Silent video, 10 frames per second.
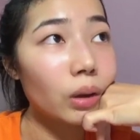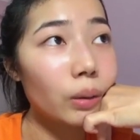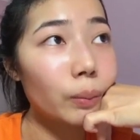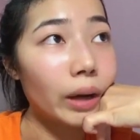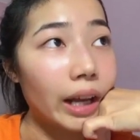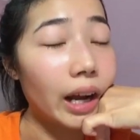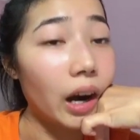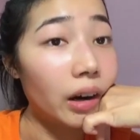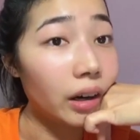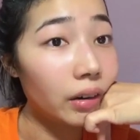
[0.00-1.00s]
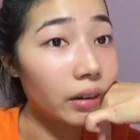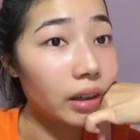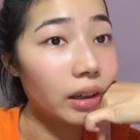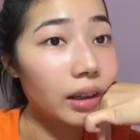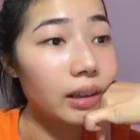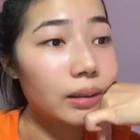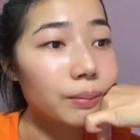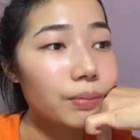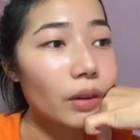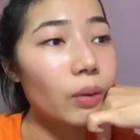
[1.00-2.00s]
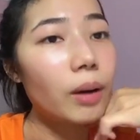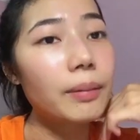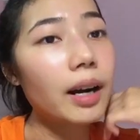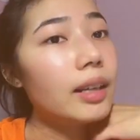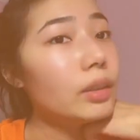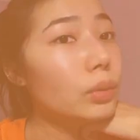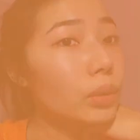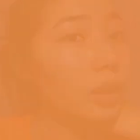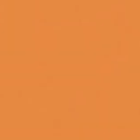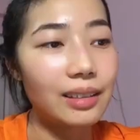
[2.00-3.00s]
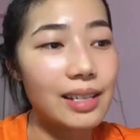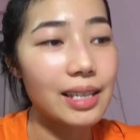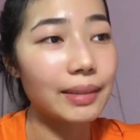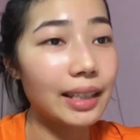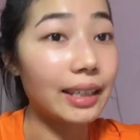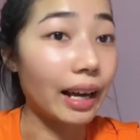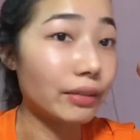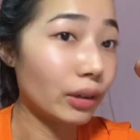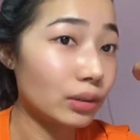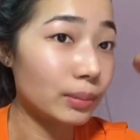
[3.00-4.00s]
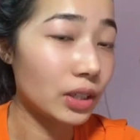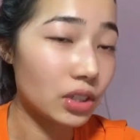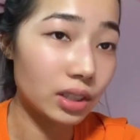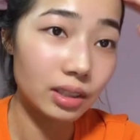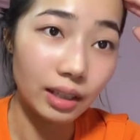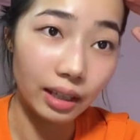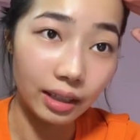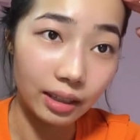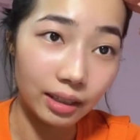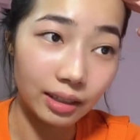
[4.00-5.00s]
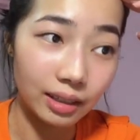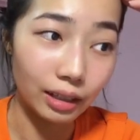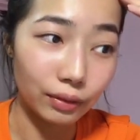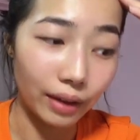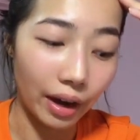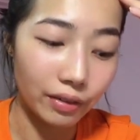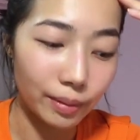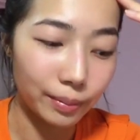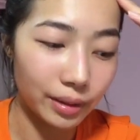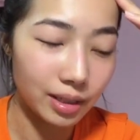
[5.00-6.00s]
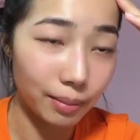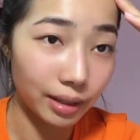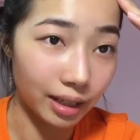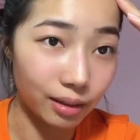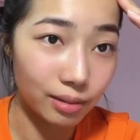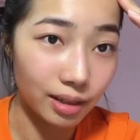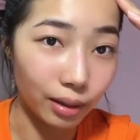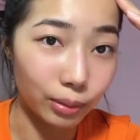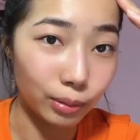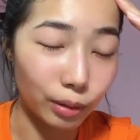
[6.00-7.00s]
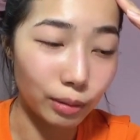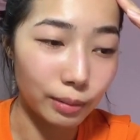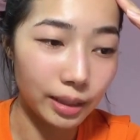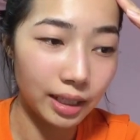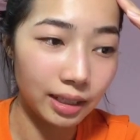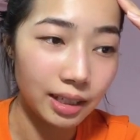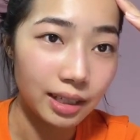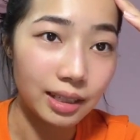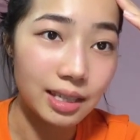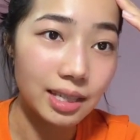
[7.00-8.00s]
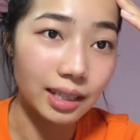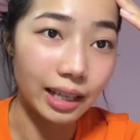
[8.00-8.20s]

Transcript: my current career and what I'm currently doing. Something that I forgot to mention, and if I remember something else, I will probably insert